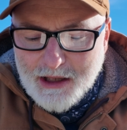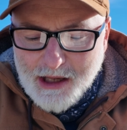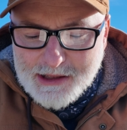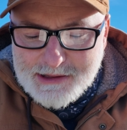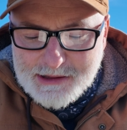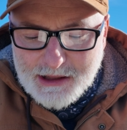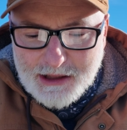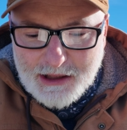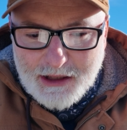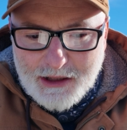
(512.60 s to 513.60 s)
It's
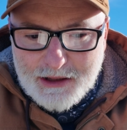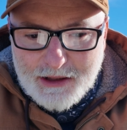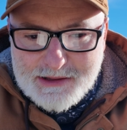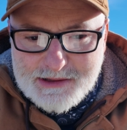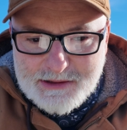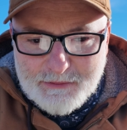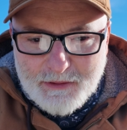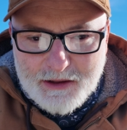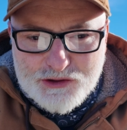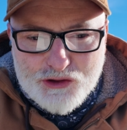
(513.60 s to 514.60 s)

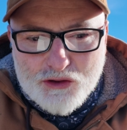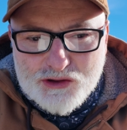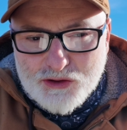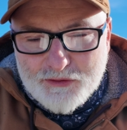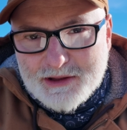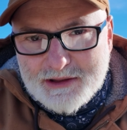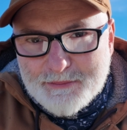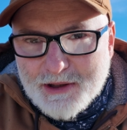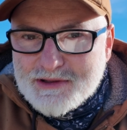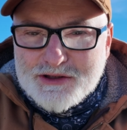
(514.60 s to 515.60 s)
your sovereignty
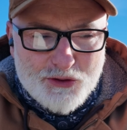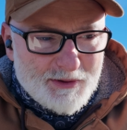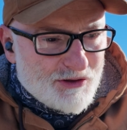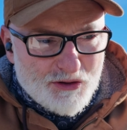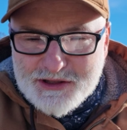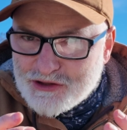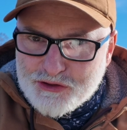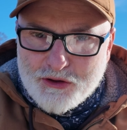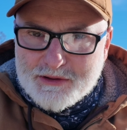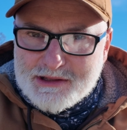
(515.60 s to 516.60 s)
because it's open source
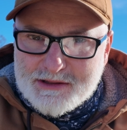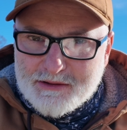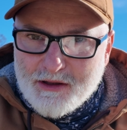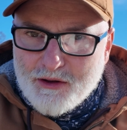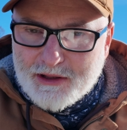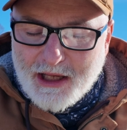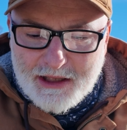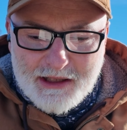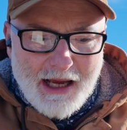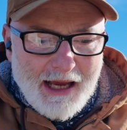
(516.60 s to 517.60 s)
is yours.
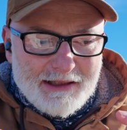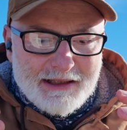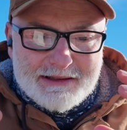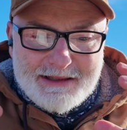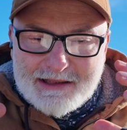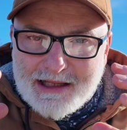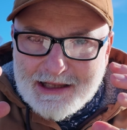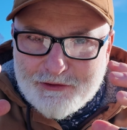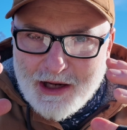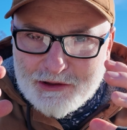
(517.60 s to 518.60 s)
Okay, and
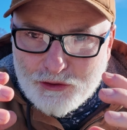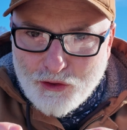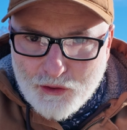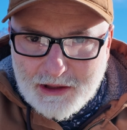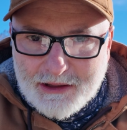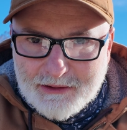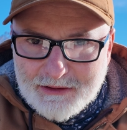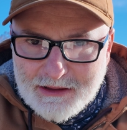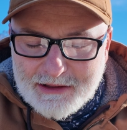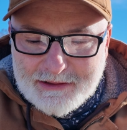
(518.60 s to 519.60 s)
data run locally.
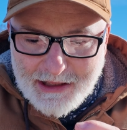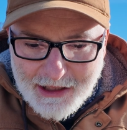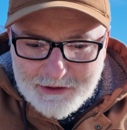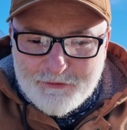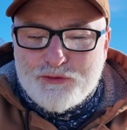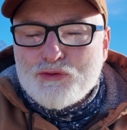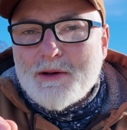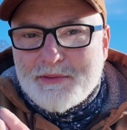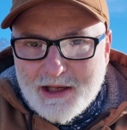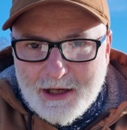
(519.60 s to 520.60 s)
Then through
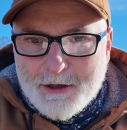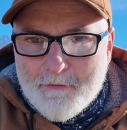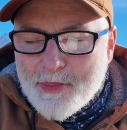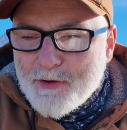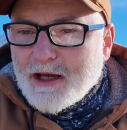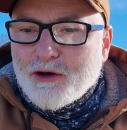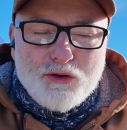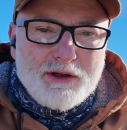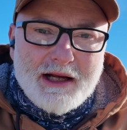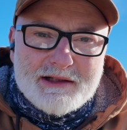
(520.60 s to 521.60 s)
API you can
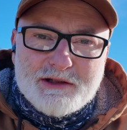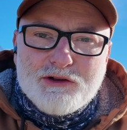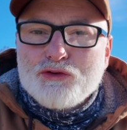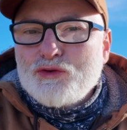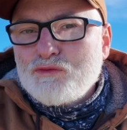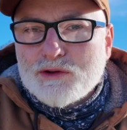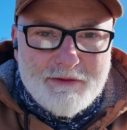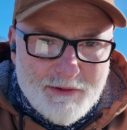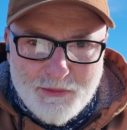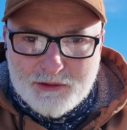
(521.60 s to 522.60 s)
connect to
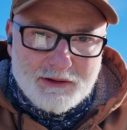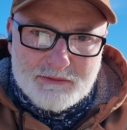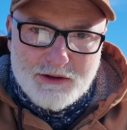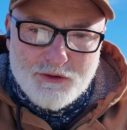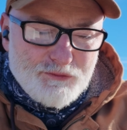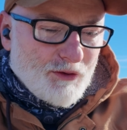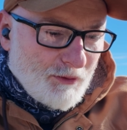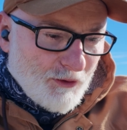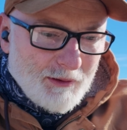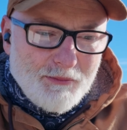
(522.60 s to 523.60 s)
whatever model,
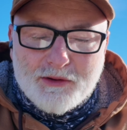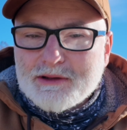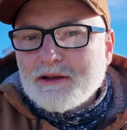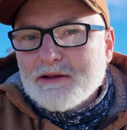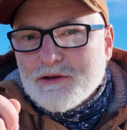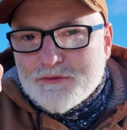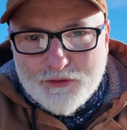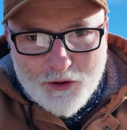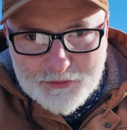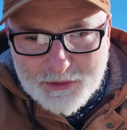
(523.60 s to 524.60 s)
from local model,
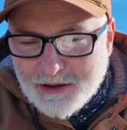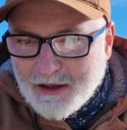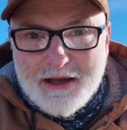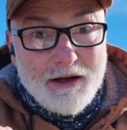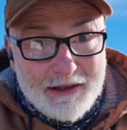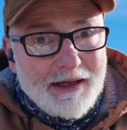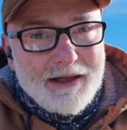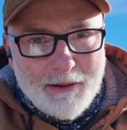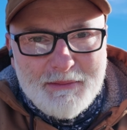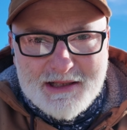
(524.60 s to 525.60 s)
from
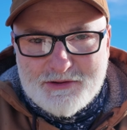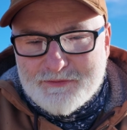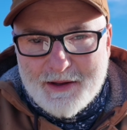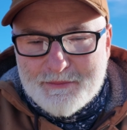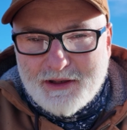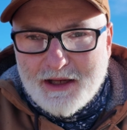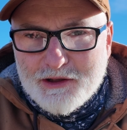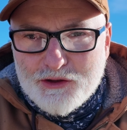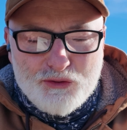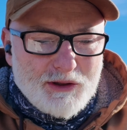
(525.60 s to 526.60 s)
and a mix of them. Okay,
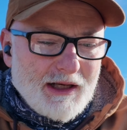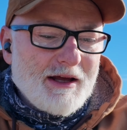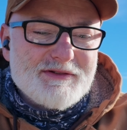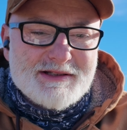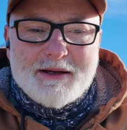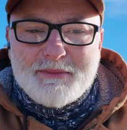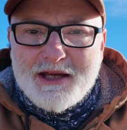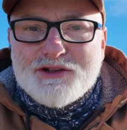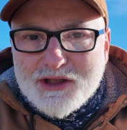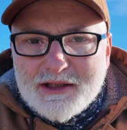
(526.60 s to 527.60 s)
you can have some
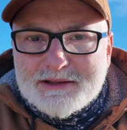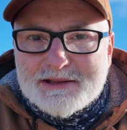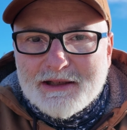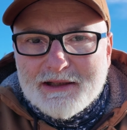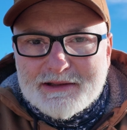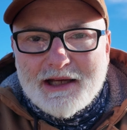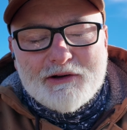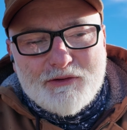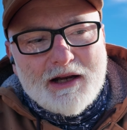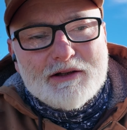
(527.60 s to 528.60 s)
agents
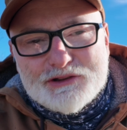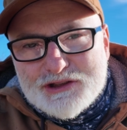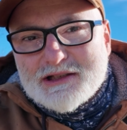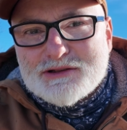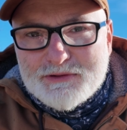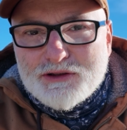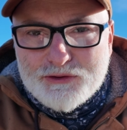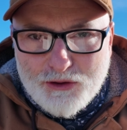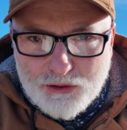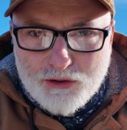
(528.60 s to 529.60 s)
that run just with
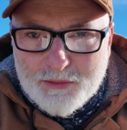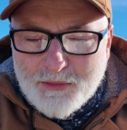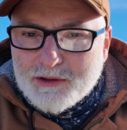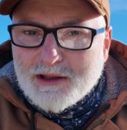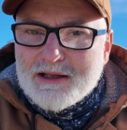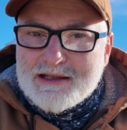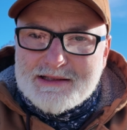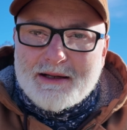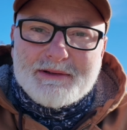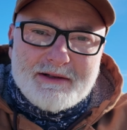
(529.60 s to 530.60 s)
your local model,
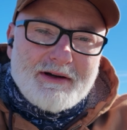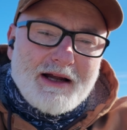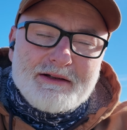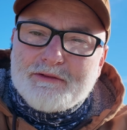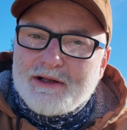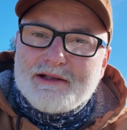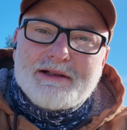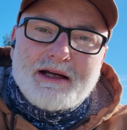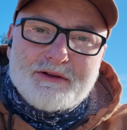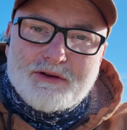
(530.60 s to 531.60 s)
some that run
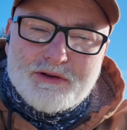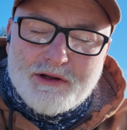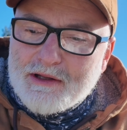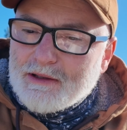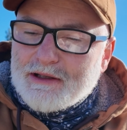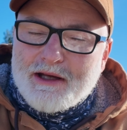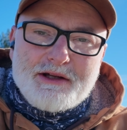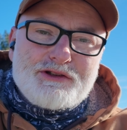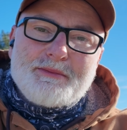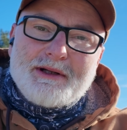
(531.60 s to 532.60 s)
with I don't know
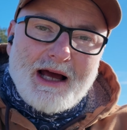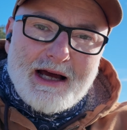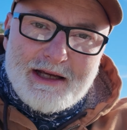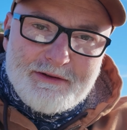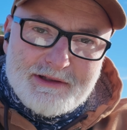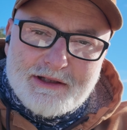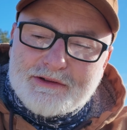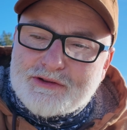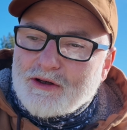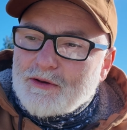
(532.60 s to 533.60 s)
Gemini, with
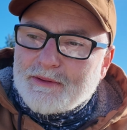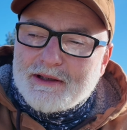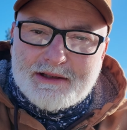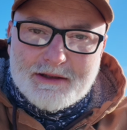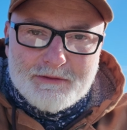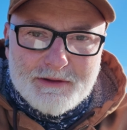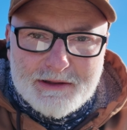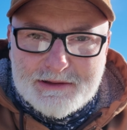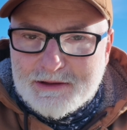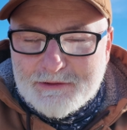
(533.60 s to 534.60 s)
Anthropic,
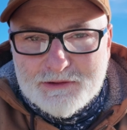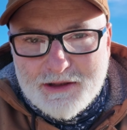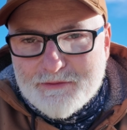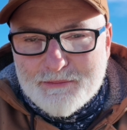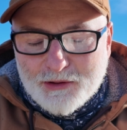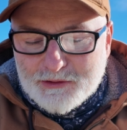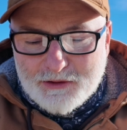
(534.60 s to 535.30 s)
with whatever model.